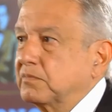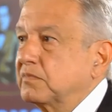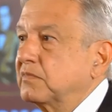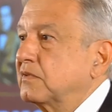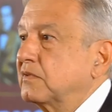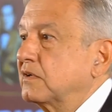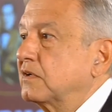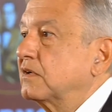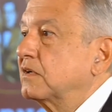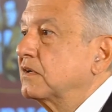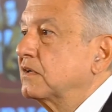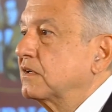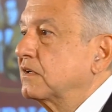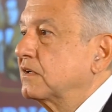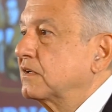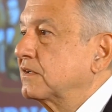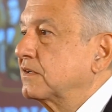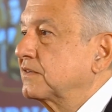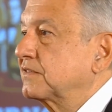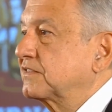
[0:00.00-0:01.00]
But
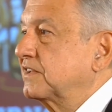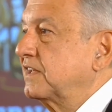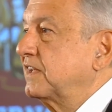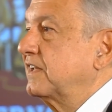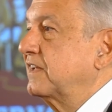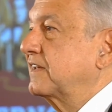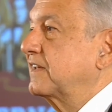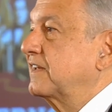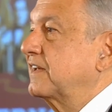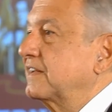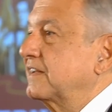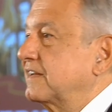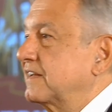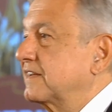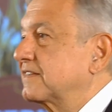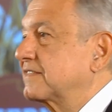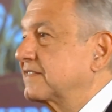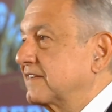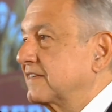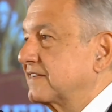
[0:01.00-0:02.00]
when it comes
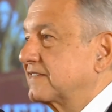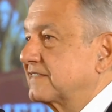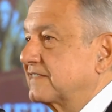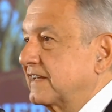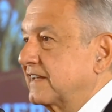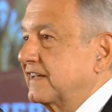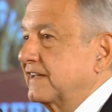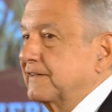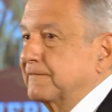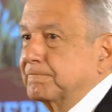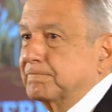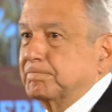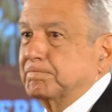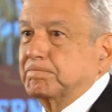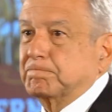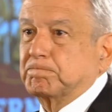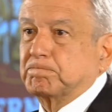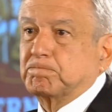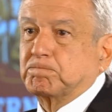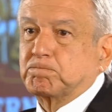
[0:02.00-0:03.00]
to
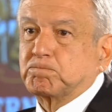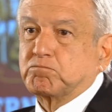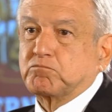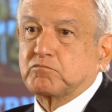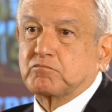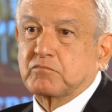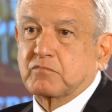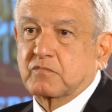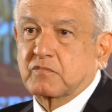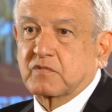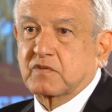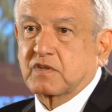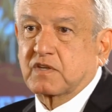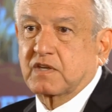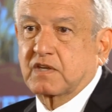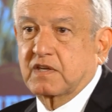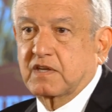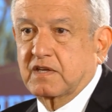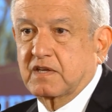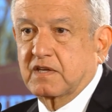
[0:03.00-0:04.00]
those that
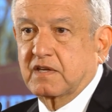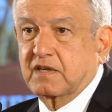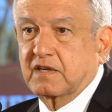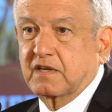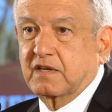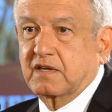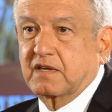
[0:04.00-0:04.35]
um,